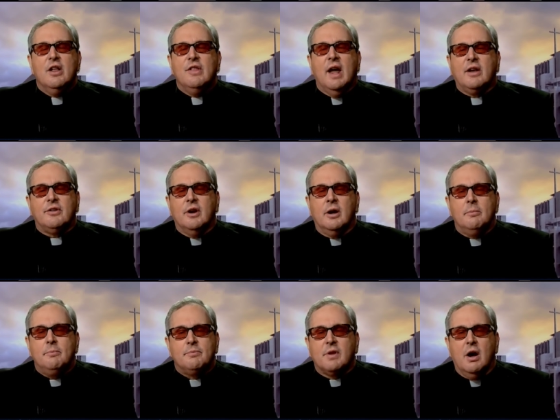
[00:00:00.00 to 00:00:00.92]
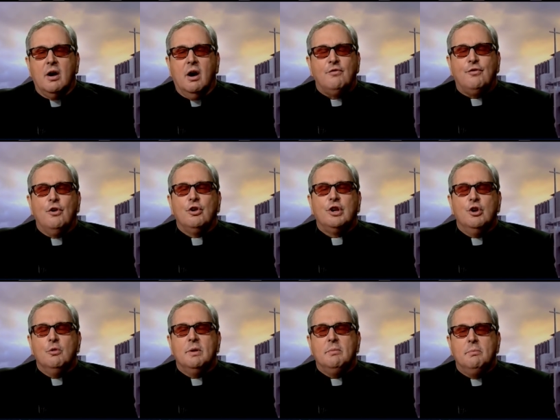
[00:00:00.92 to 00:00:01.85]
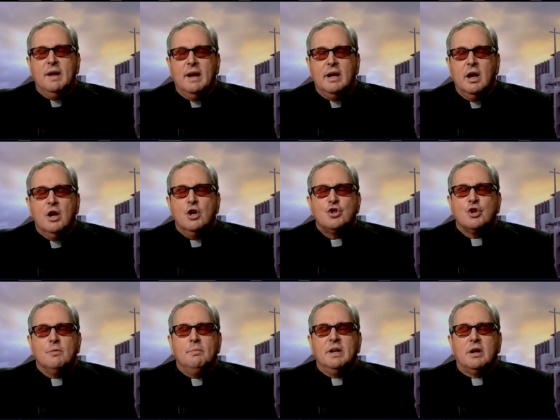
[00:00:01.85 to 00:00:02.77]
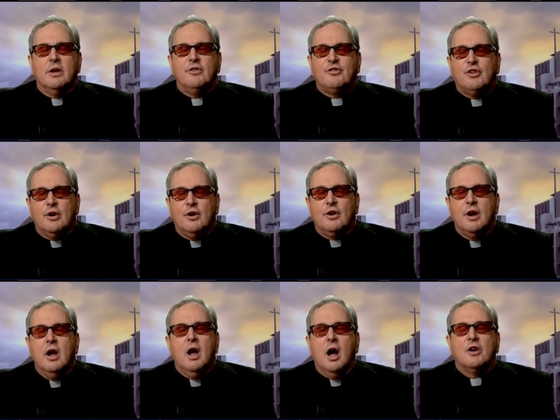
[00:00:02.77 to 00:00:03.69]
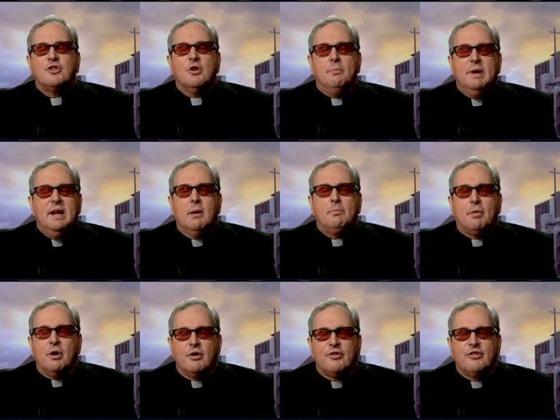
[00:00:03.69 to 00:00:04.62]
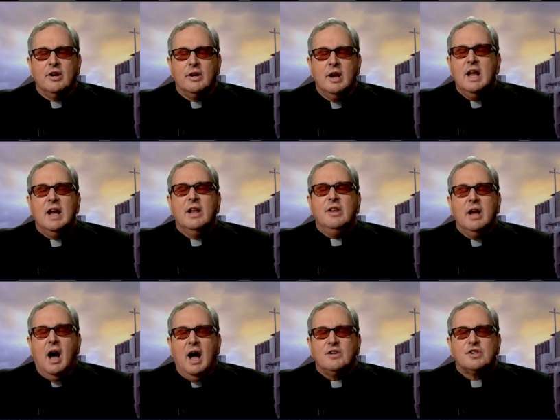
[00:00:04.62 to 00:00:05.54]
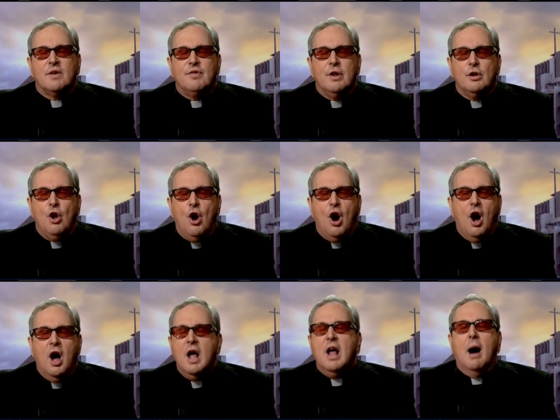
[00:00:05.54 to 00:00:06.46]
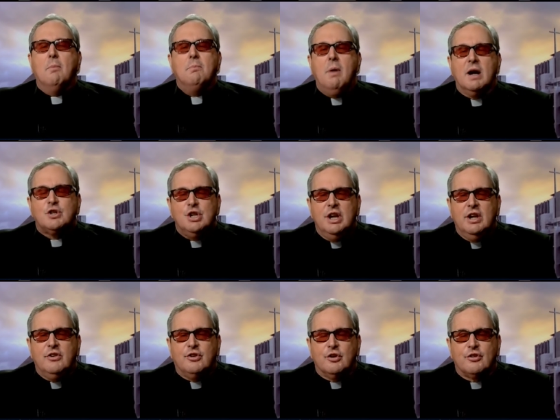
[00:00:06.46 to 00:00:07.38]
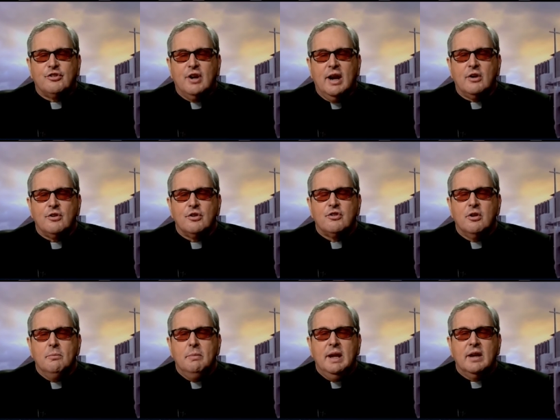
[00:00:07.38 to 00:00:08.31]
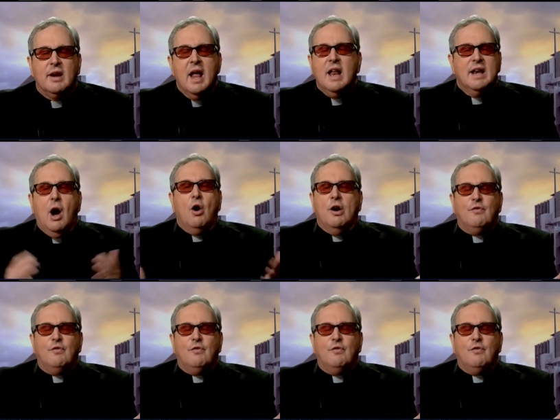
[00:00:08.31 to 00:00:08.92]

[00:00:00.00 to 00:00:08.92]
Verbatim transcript: that um, uh, a full human being should be considered uh, to be a person in the eyes of the law. A much easier standard to meet. Now,